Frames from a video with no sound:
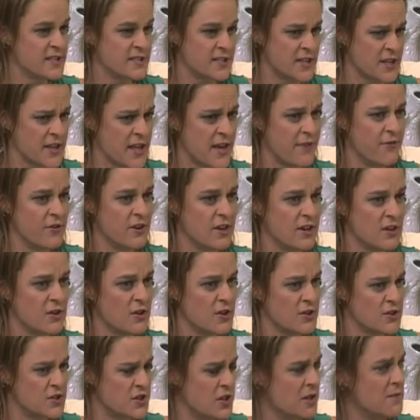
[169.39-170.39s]
South African
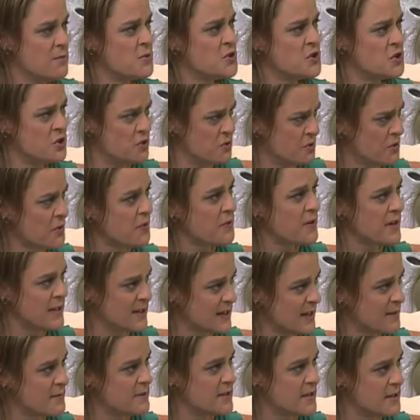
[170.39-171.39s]
consumes two or three
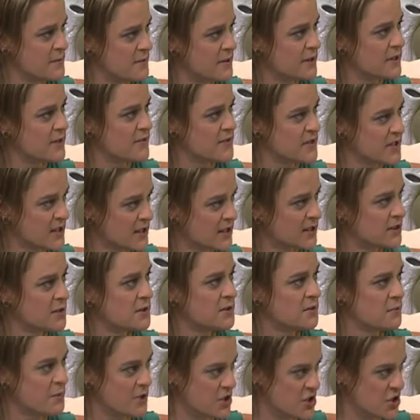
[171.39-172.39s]
times the amount of salt
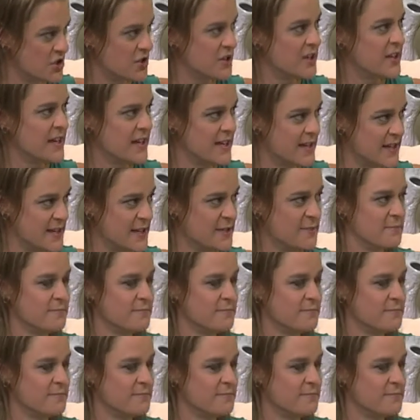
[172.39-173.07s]
absolutely. we should, hey?